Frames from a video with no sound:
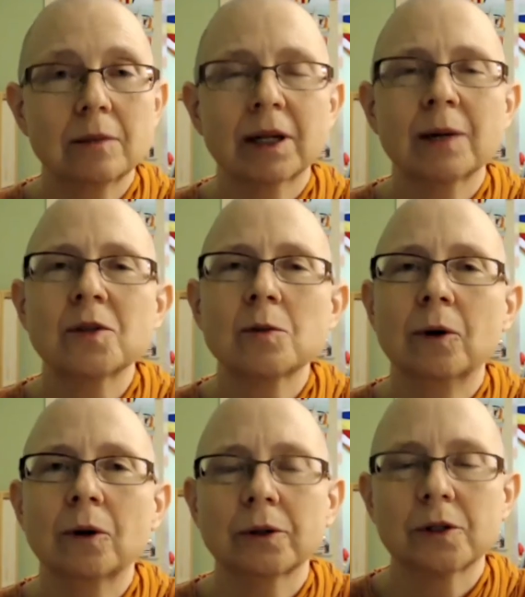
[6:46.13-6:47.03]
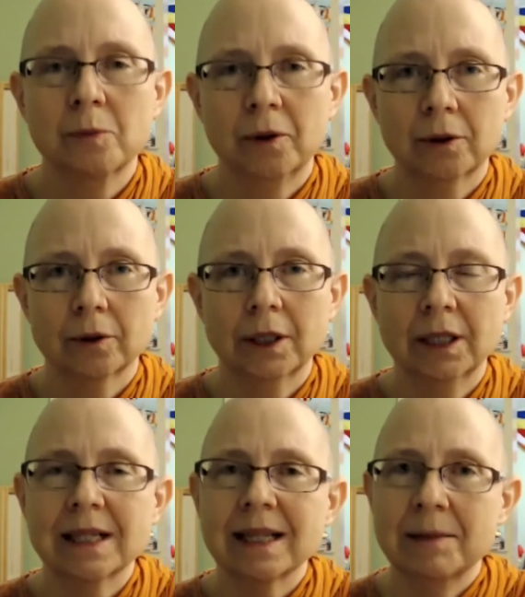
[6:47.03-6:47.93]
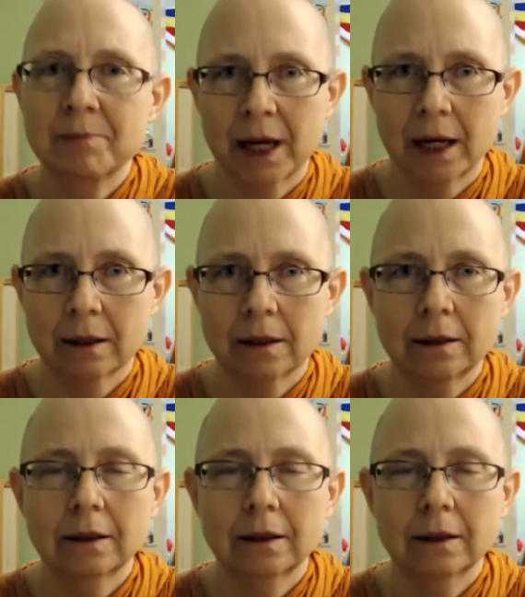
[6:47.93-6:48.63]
It becomes smaller and smaller in its impact.